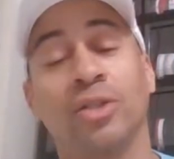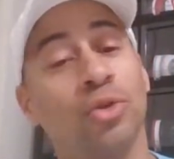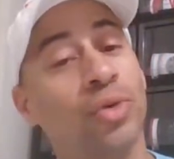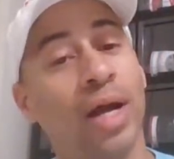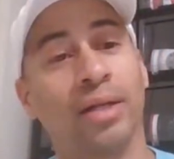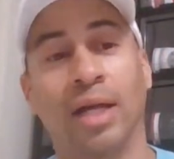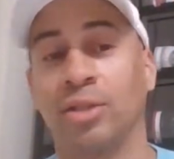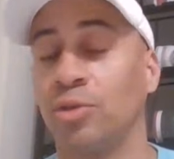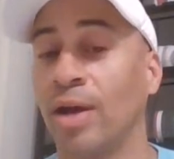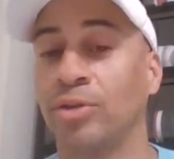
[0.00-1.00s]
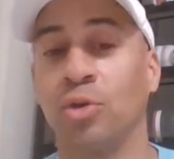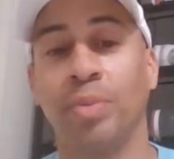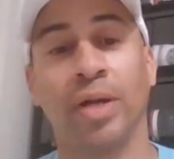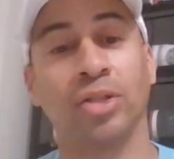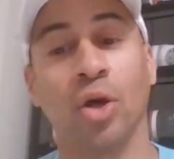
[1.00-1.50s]
do have two
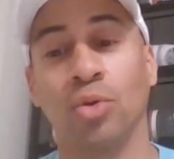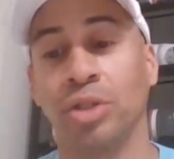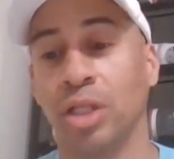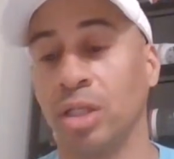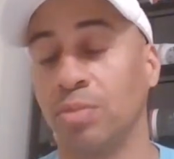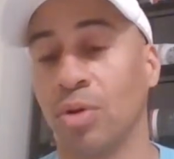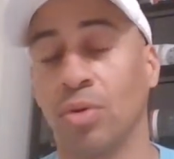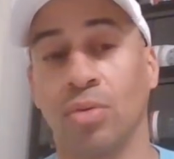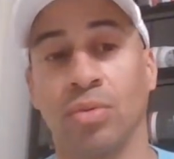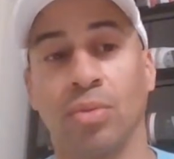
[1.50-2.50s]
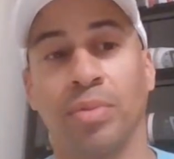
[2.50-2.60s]
pairs of OGs, bro.